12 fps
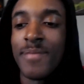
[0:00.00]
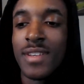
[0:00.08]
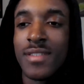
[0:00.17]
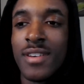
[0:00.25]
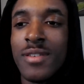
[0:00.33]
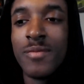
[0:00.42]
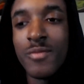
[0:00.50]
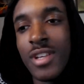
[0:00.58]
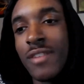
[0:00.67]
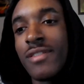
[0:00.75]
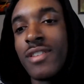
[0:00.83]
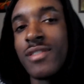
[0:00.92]
So
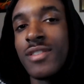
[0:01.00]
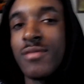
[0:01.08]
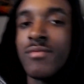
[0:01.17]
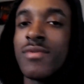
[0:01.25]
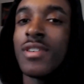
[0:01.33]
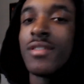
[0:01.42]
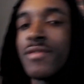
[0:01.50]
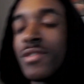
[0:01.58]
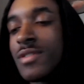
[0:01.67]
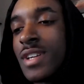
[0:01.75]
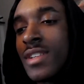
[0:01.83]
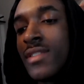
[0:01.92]
without further ado, don't
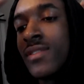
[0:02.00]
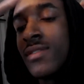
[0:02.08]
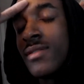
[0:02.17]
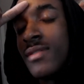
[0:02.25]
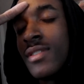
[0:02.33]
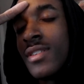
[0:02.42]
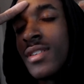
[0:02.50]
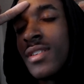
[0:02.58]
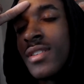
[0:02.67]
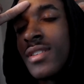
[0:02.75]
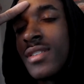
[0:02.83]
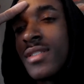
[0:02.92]
forget to
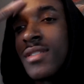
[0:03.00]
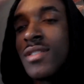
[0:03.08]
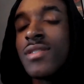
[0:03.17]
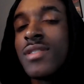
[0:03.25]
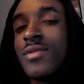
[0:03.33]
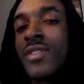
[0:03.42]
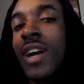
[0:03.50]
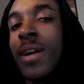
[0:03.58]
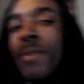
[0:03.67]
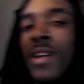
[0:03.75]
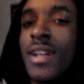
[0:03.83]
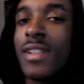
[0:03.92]

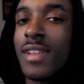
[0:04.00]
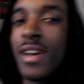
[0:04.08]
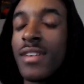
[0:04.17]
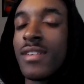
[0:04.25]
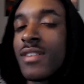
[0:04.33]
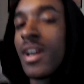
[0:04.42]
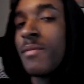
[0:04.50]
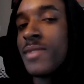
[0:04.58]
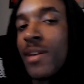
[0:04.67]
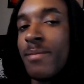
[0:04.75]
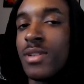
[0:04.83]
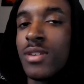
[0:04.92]
subscribe, like, and comment
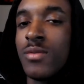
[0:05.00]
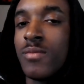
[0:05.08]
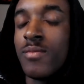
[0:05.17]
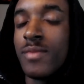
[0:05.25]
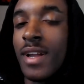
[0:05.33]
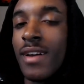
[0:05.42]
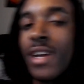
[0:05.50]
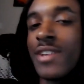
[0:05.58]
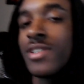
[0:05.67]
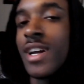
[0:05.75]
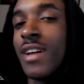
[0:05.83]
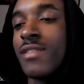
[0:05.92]
down below, and I'll catch
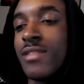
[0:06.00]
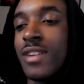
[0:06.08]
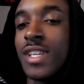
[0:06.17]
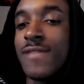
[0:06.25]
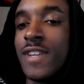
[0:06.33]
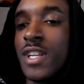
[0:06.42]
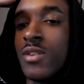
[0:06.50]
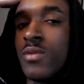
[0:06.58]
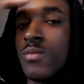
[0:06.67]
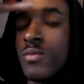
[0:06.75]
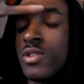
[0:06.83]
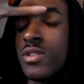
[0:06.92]
you guys in the next video.
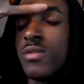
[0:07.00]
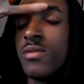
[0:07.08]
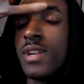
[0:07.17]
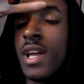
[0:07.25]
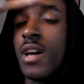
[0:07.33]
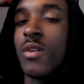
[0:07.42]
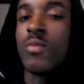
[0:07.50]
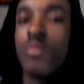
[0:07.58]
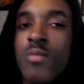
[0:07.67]
Tune out.